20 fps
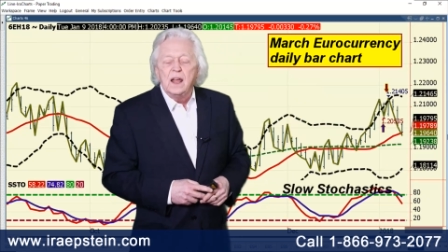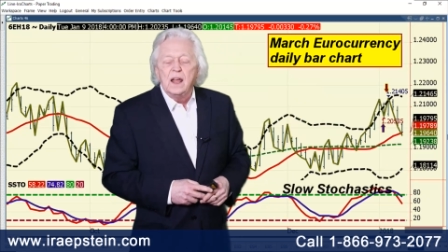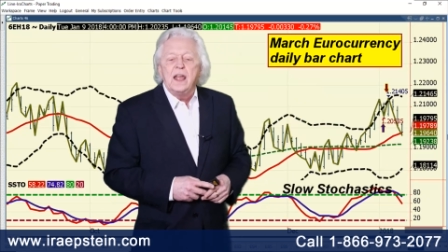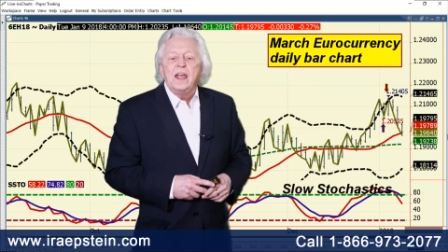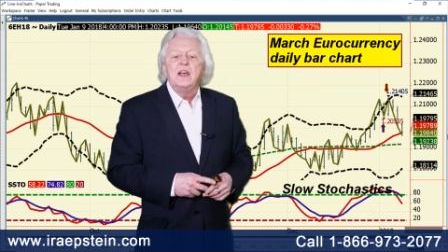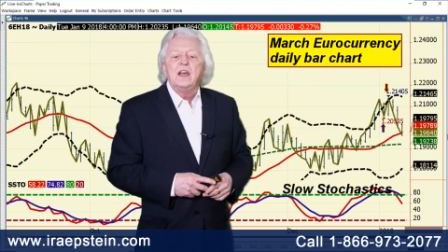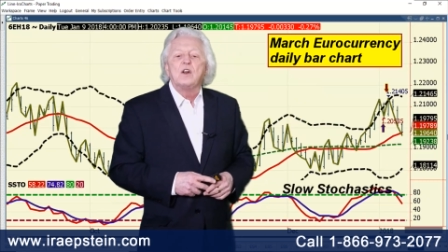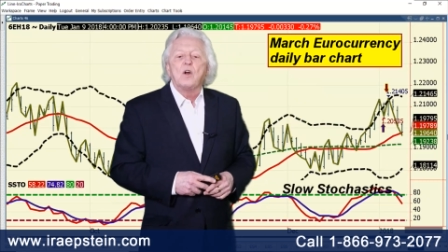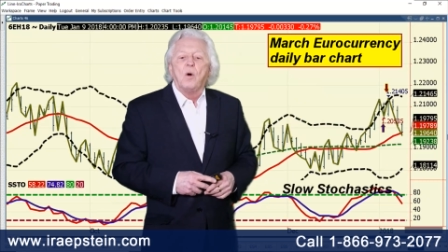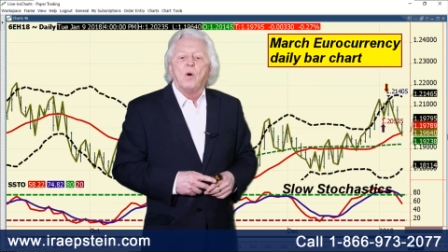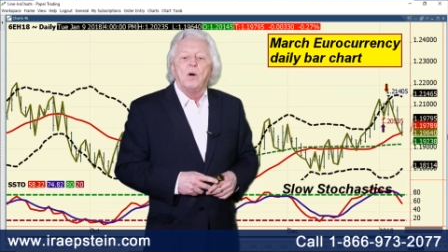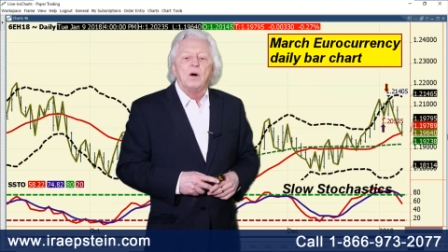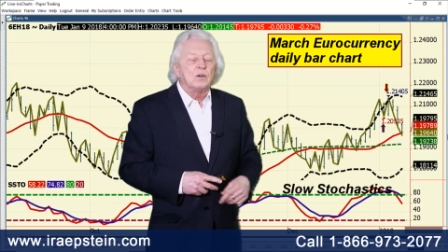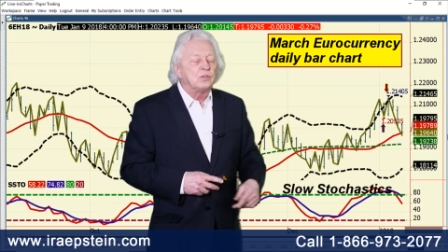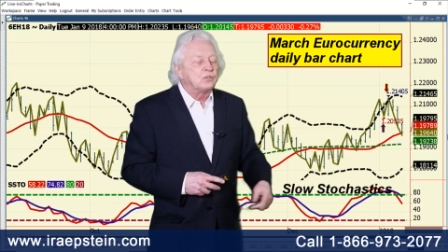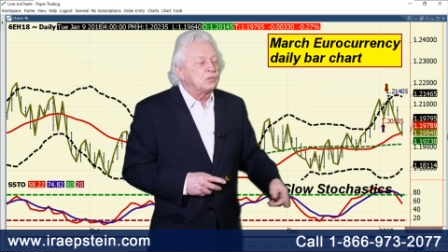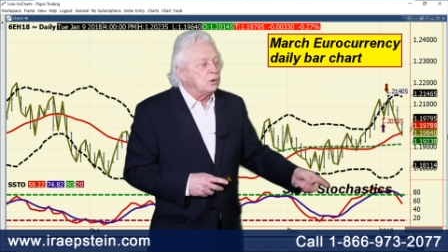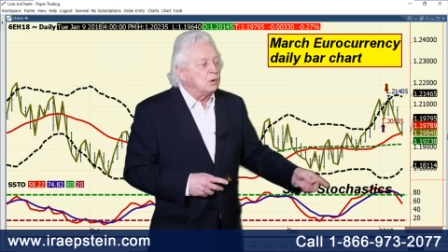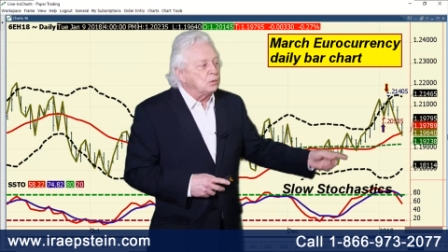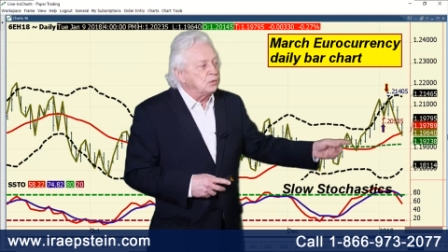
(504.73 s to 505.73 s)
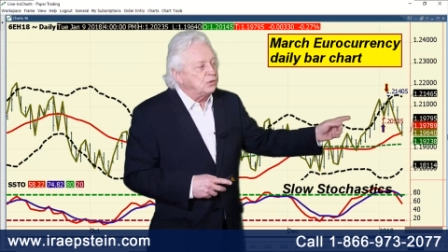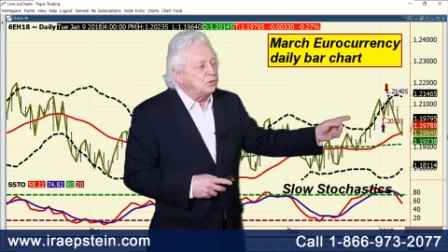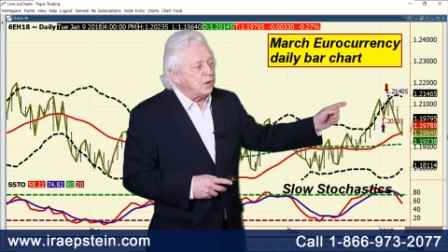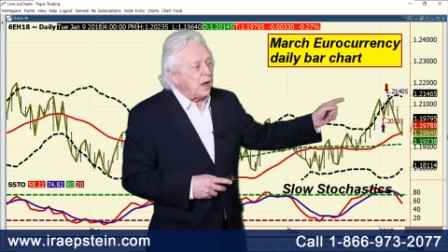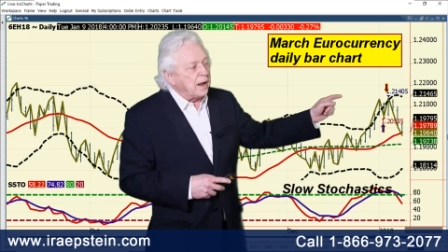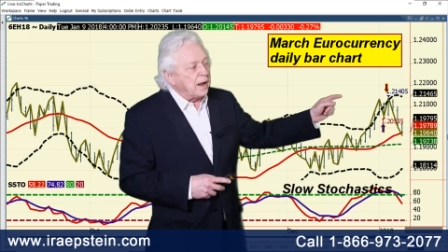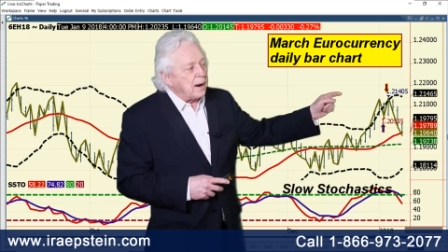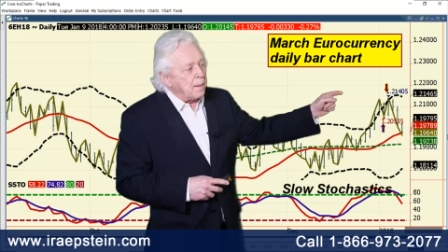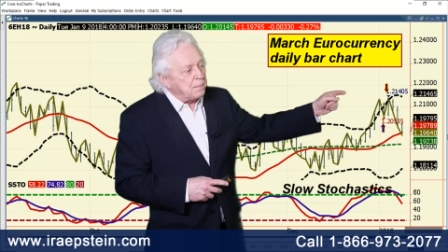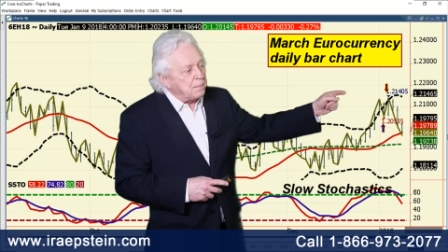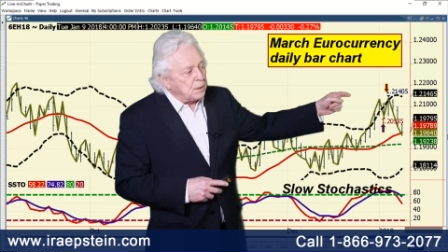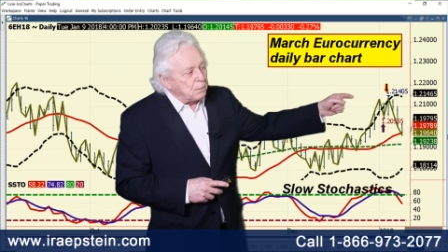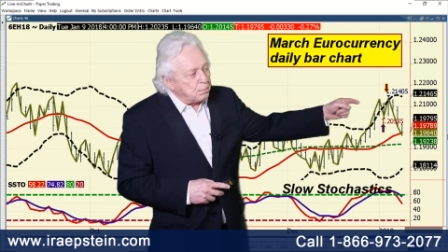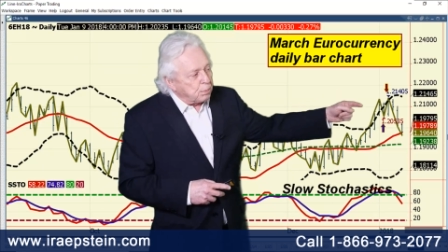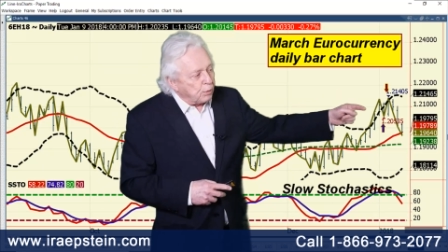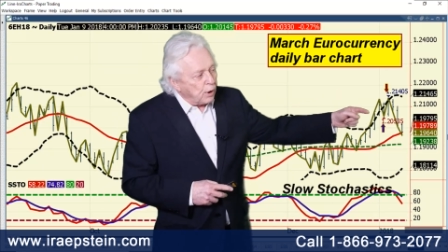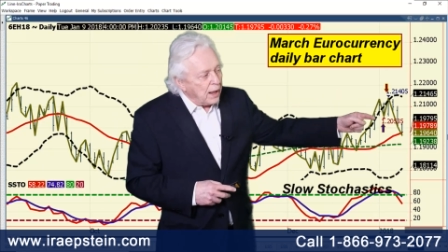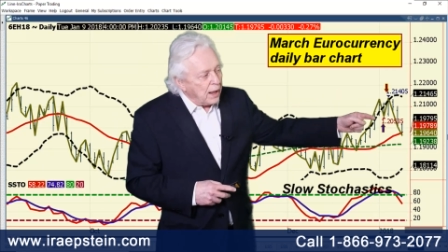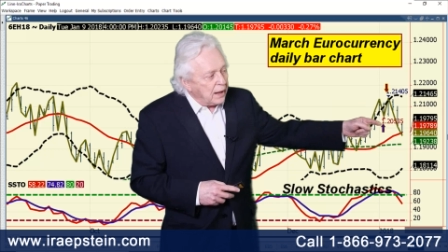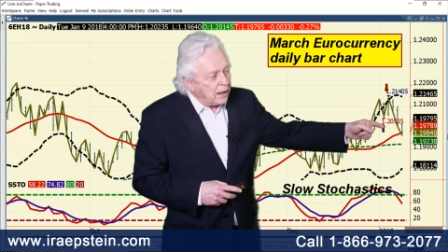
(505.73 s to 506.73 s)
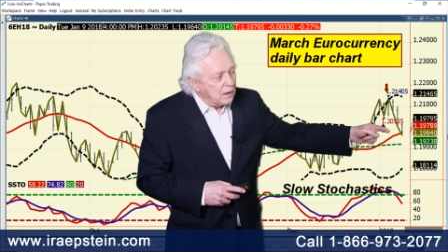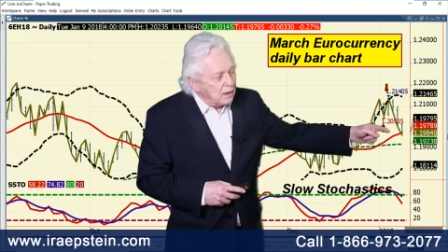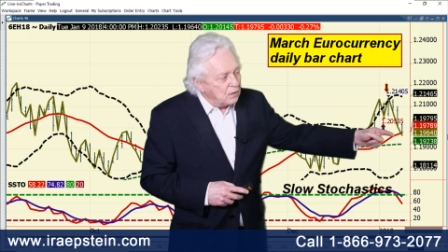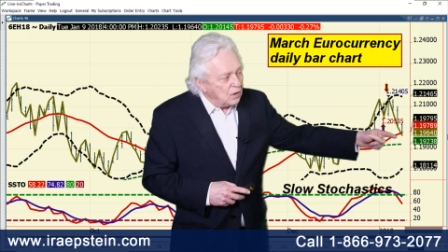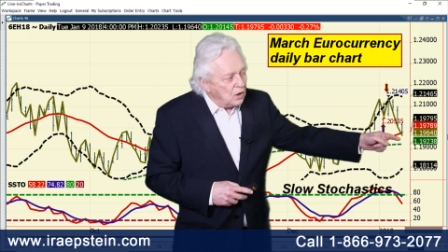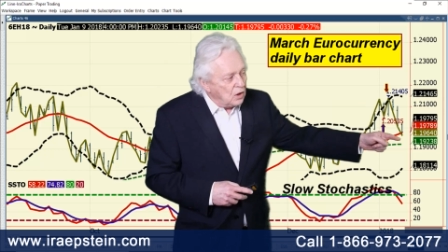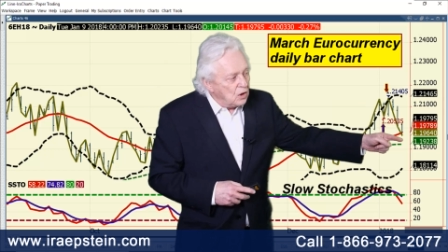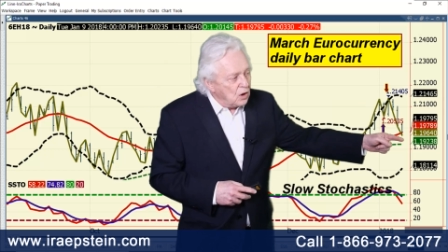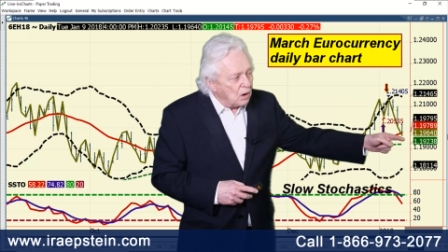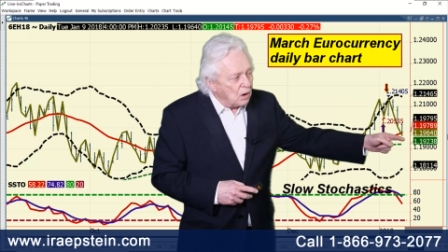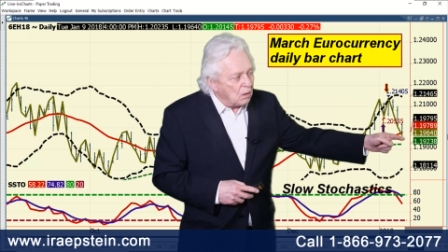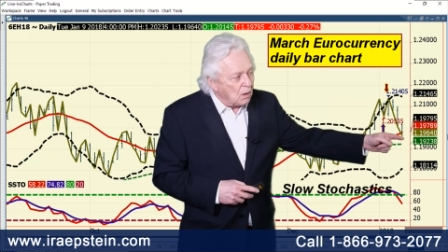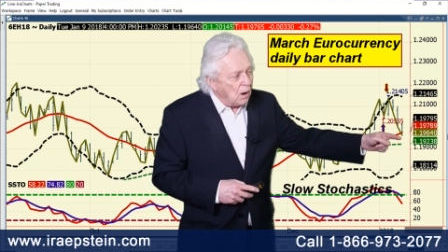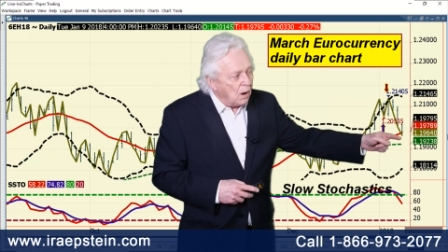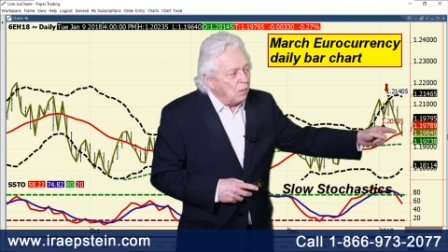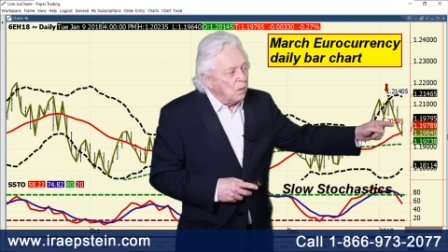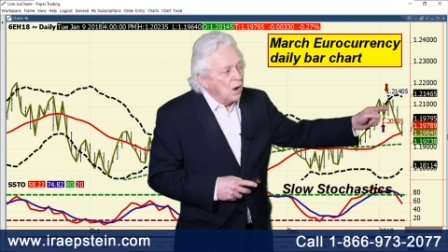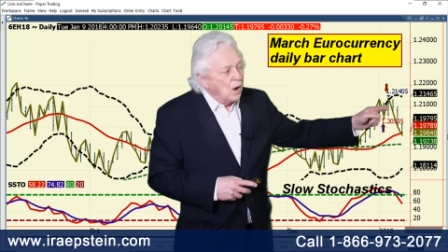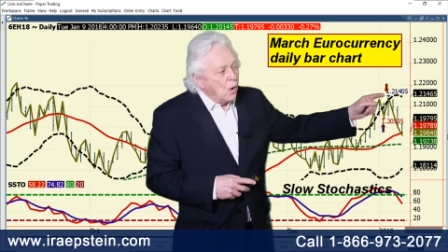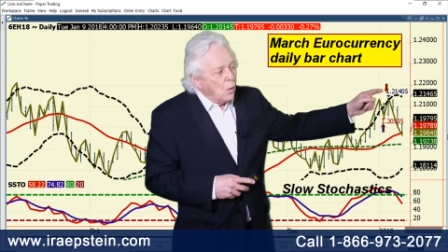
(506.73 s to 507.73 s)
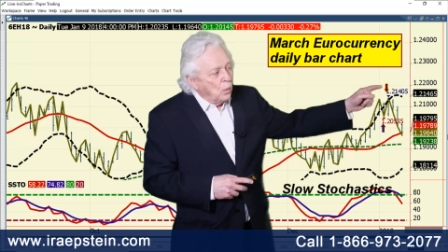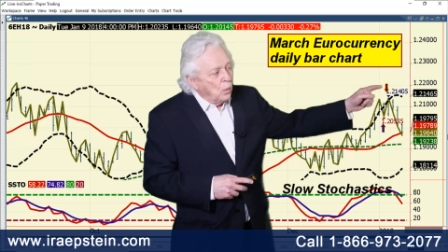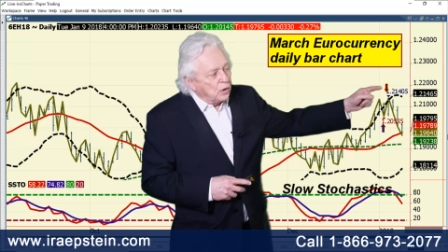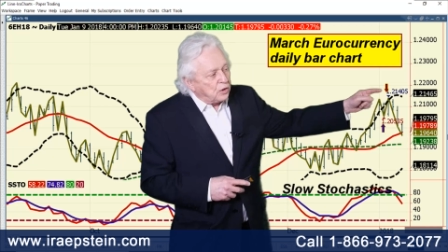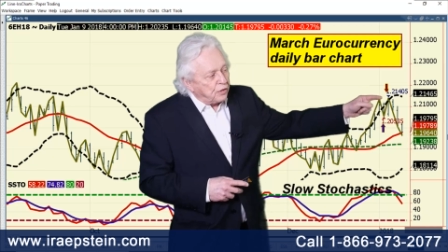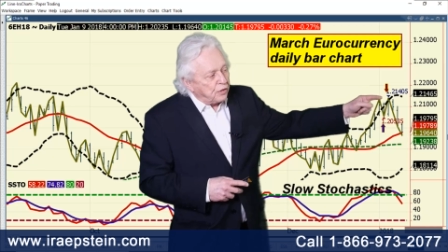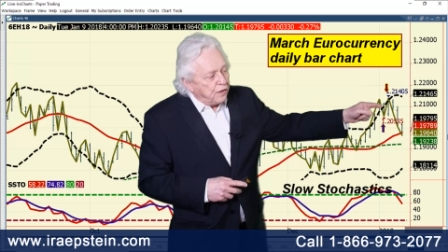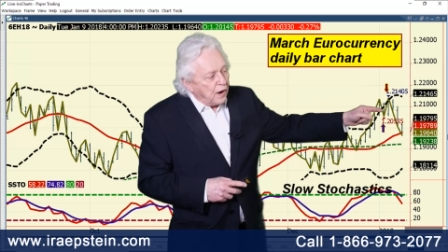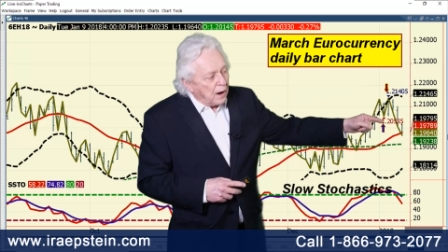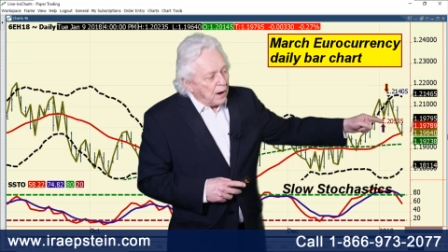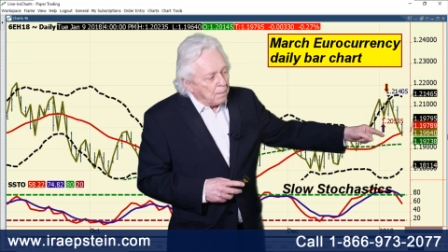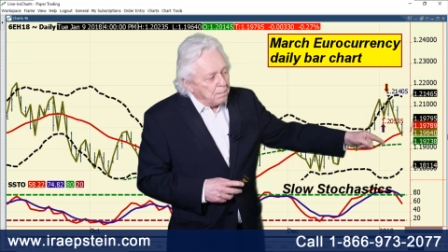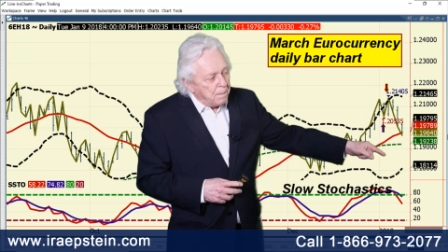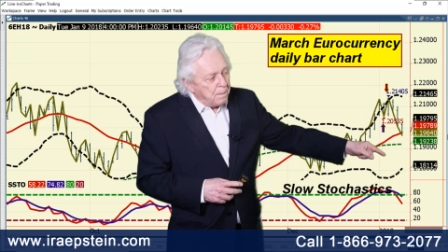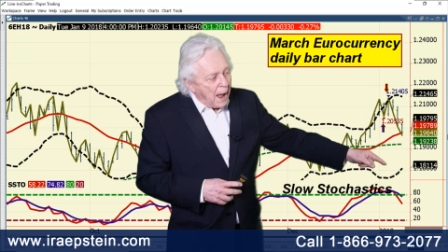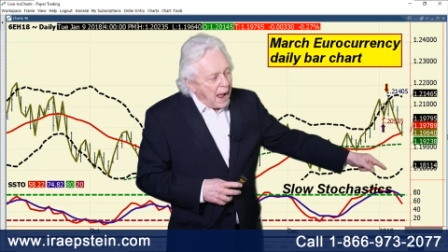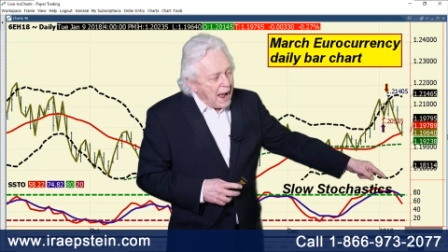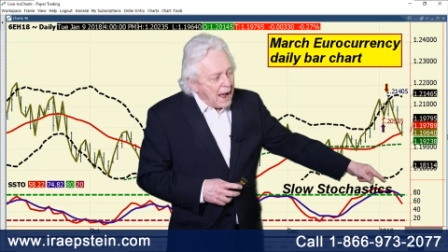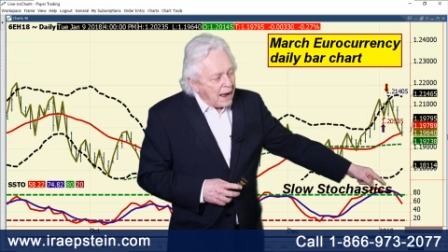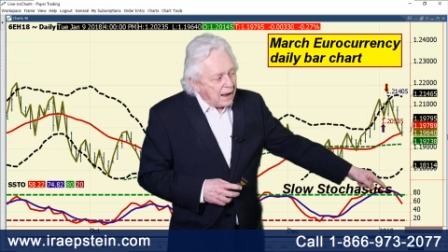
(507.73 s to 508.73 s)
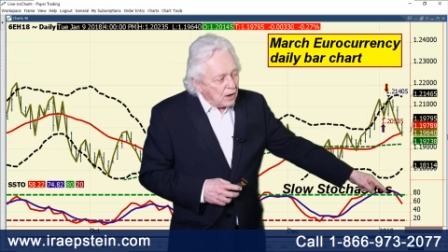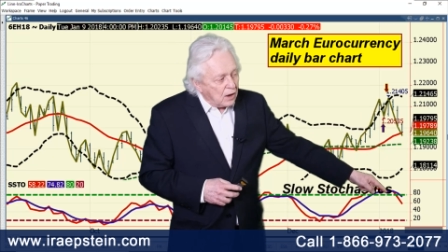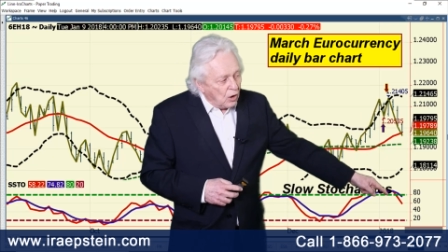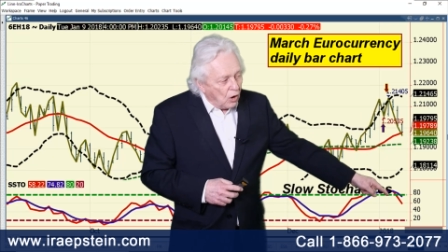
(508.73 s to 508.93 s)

it also set up the break in the euro which fell back,